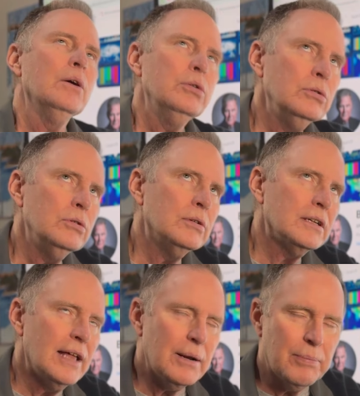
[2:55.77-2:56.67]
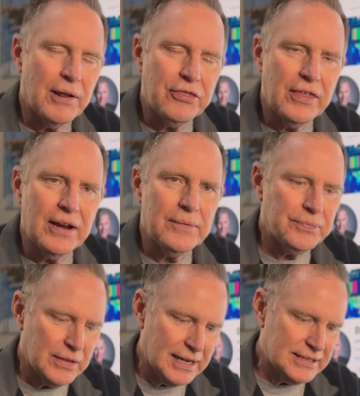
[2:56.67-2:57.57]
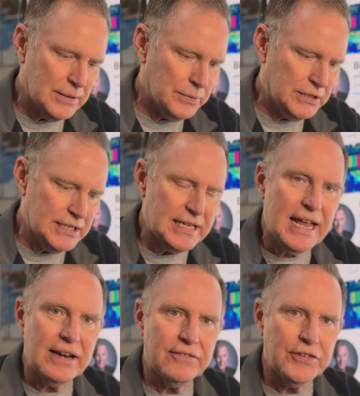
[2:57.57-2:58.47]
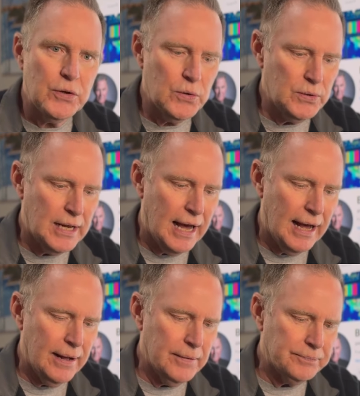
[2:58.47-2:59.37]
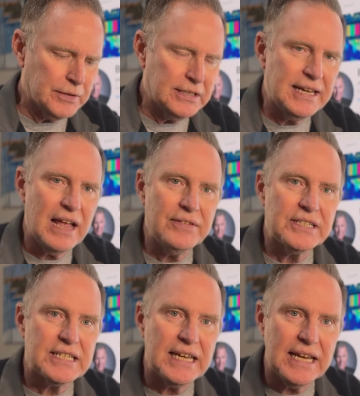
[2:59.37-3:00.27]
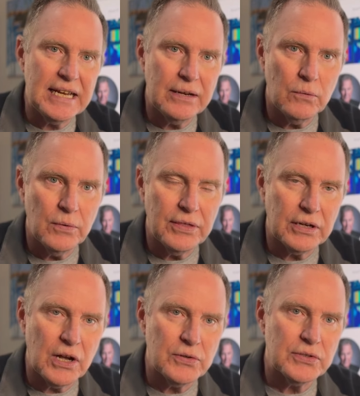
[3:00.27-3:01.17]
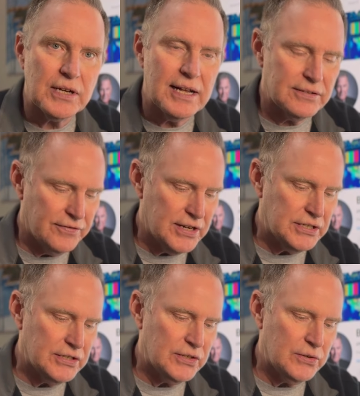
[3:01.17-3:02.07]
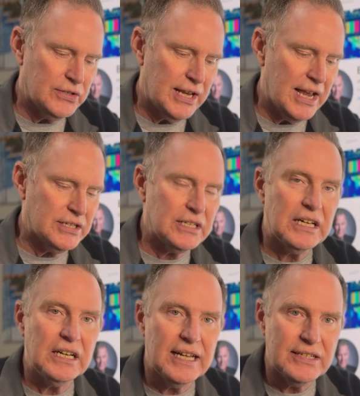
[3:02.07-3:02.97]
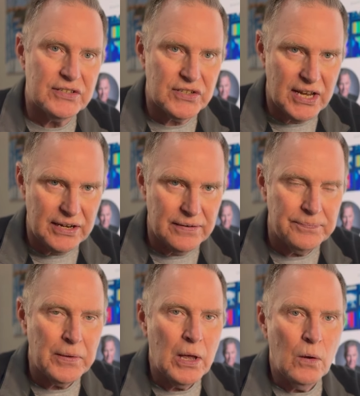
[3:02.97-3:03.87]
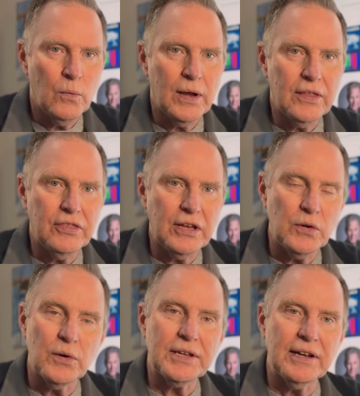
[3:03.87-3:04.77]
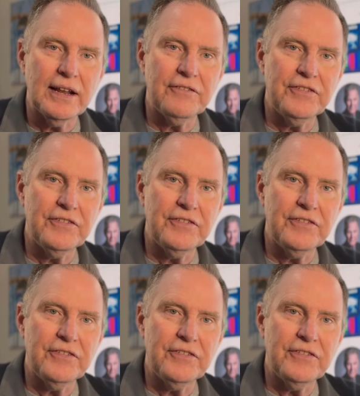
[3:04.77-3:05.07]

a lot of breath there. Like I said, we just interviewed David Sneed with the Coastal Conservation Association, Glenn Skinner with the North Carolina